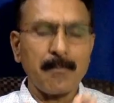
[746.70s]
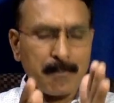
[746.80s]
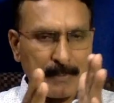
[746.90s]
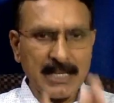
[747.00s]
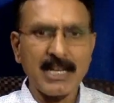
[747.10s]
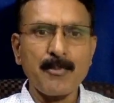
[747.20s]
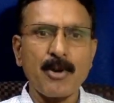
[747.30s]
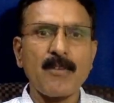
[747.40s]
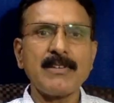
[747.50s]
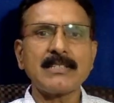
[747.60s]
penal
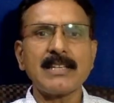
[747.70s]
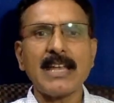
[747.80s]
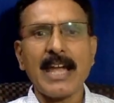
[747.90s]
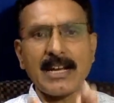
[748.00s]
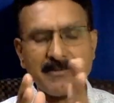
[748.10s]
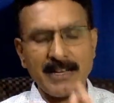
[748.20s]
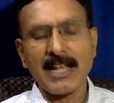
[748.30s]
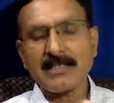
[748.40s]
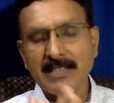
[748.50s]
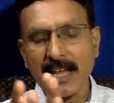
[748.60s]
provision, as well
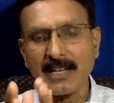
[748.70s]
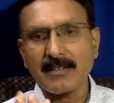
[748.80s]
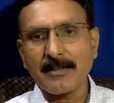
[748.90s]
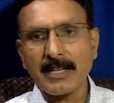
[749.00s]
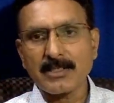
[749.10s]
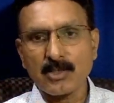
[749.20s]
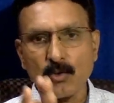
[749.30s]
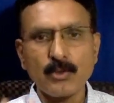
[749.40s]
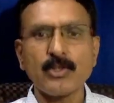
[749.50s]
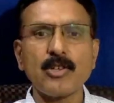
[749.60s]
as the
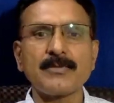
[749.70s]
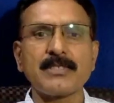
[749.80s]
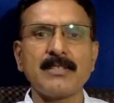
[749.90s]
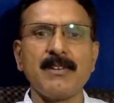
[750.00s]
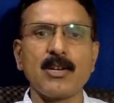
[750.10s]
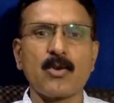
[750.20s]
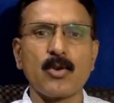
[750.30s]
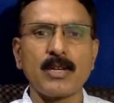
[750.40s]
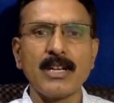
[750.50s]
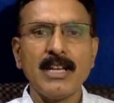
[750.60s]
exclusion of civil
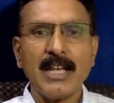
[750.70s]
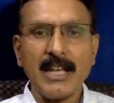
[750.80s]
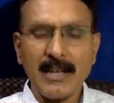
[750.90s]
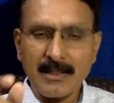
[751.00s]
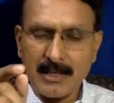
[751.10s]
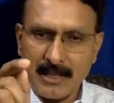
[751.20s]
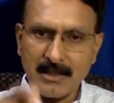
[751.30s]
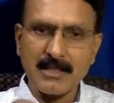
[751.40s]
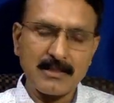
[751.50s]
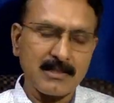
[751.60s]
code in
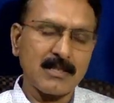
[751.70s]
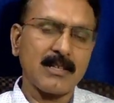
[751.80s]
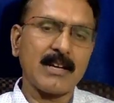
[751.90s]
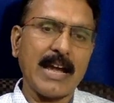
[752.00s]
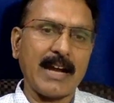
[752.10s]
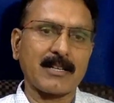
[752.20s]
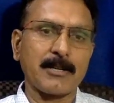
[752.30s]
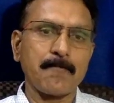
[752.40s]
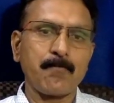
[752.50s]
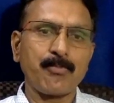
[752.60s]
this act.
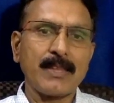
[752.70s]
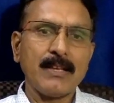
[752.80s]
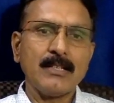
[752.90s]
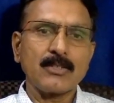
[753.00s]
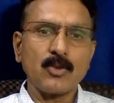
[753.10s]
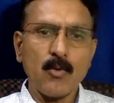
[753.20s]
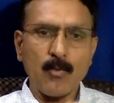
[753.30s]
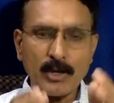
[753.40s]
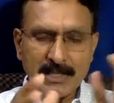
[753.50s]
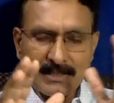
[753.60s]
So,
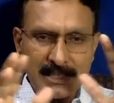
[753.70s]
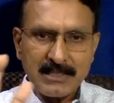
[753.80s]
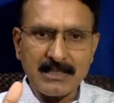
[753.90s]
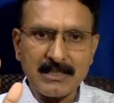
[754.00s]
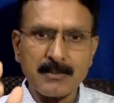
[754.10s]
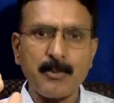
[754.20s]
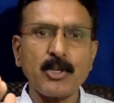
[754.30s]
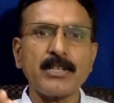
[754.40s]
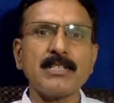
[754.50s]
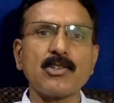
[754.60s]
what is the dispute
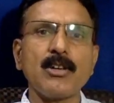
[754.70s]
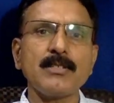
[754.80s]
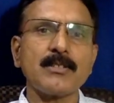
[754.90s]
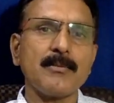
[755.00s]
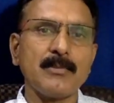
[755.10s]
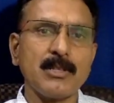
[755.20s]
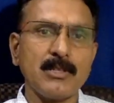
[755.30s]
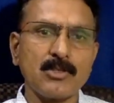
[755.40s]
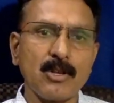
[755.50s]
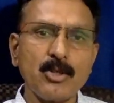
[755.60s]

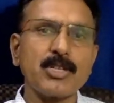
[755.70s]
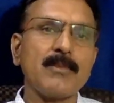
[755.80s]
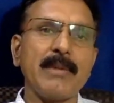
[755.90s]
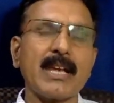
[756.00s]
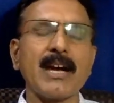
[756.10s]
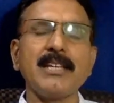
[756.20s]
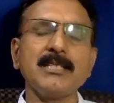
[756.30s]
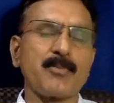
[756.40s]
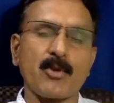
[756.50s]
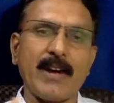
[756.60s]
resolution
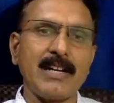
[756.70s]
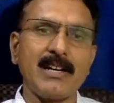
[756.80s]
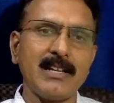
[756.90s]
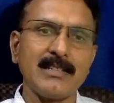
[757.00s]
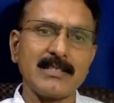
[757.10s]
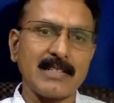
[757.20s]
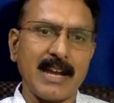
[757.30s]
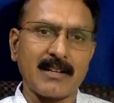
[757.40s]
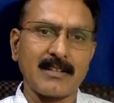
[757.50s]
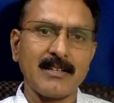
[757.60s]
mechanism provided in this act?